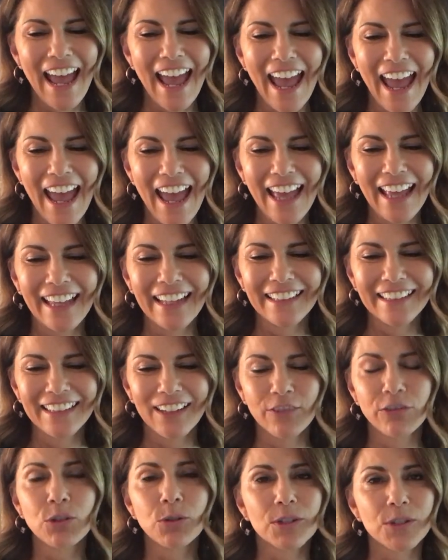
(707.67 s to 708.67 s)
And
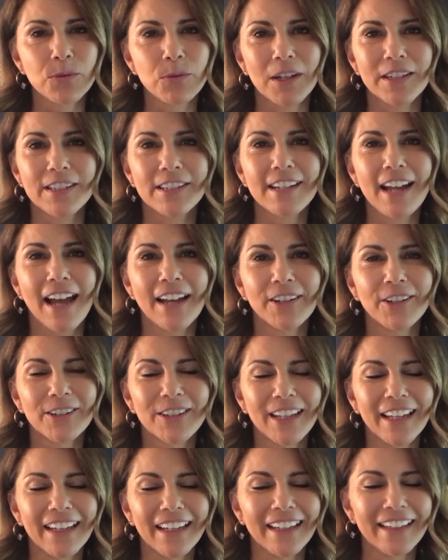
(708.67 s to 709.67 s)
of course, watch Tiger
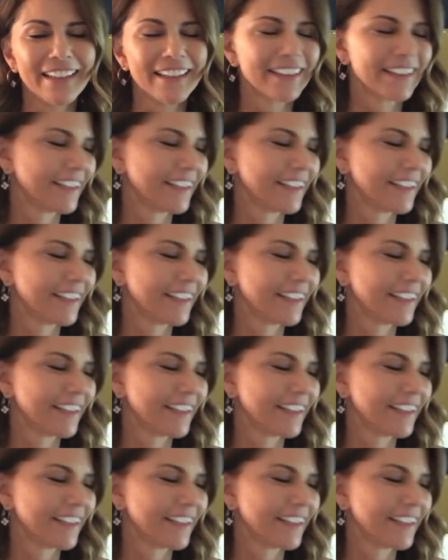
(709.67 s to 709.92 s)
King.